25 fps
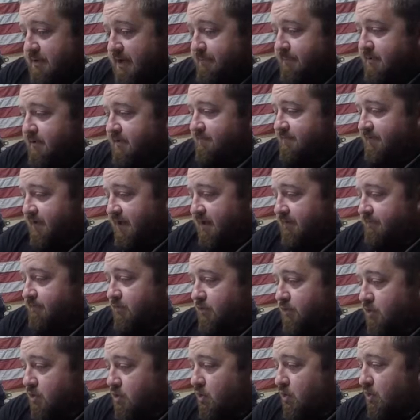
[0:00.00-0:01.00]
My big five
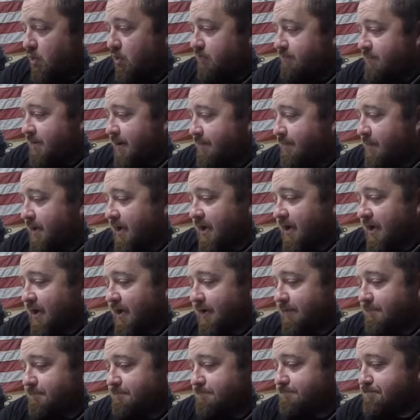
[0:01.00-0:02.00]
are the core of my
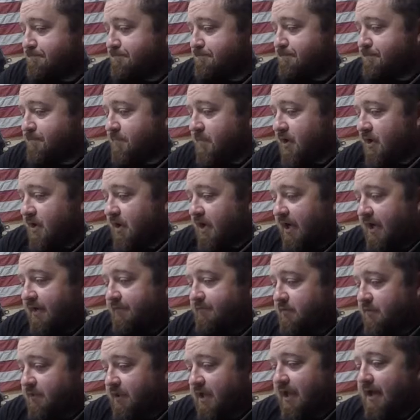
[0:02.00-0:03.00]
bag.
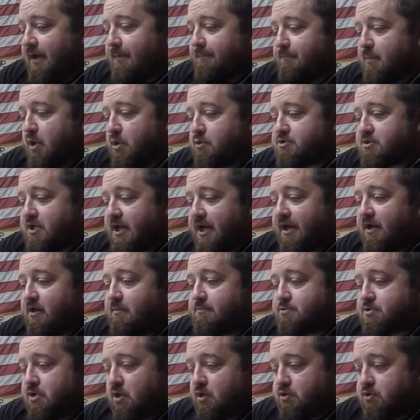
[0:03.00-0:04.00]
After that, most
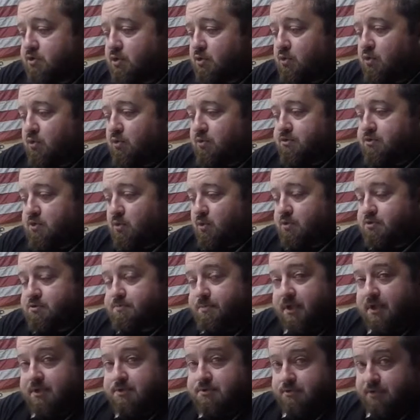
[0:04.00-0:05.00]
items are tools or
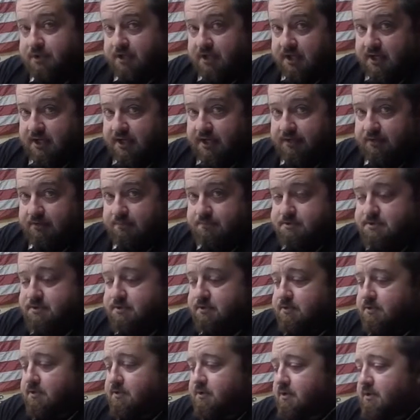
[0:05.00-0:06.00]
specialty items.
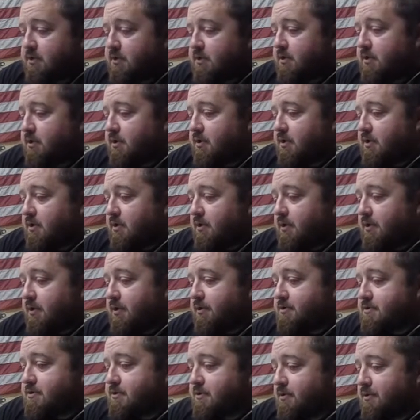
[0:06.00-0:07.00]

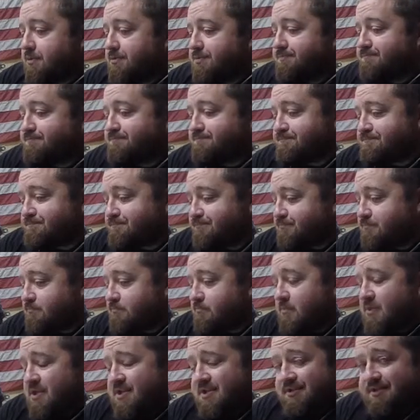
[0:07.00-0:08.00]
So,
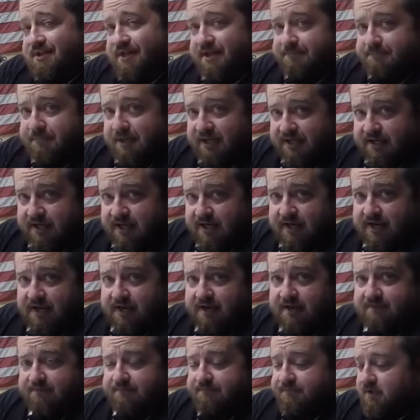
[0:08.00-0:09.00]
like my
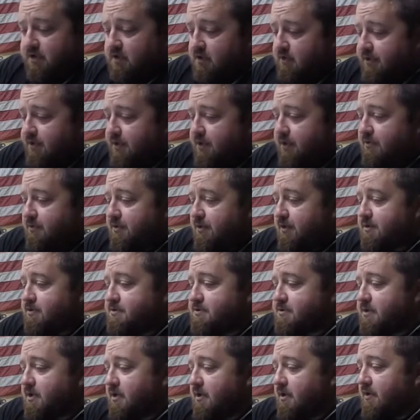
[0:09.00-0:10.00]
knife and all that other good
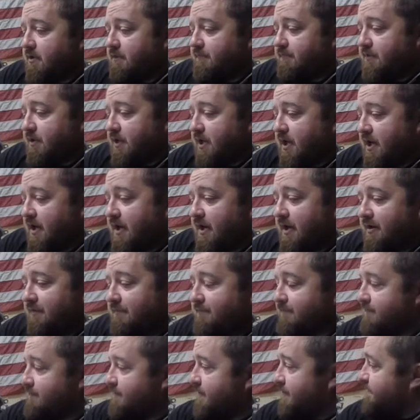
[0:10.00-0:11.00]
stuff, the knife,
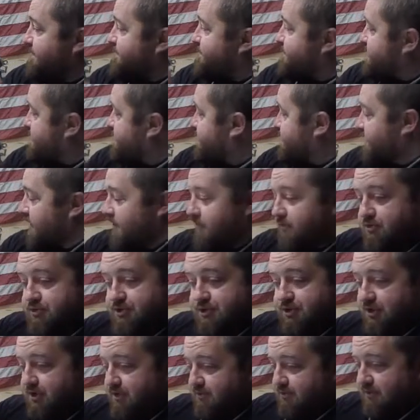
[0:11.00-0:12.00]
some of the other
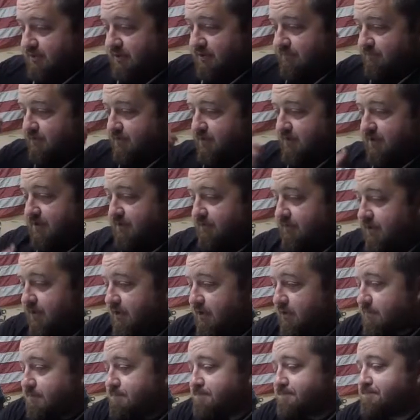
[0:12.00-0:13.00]
junk that I've got in
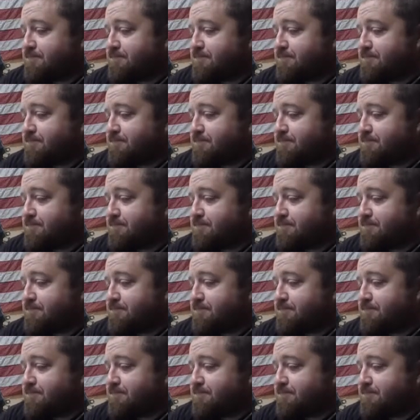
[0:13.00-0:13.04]
there.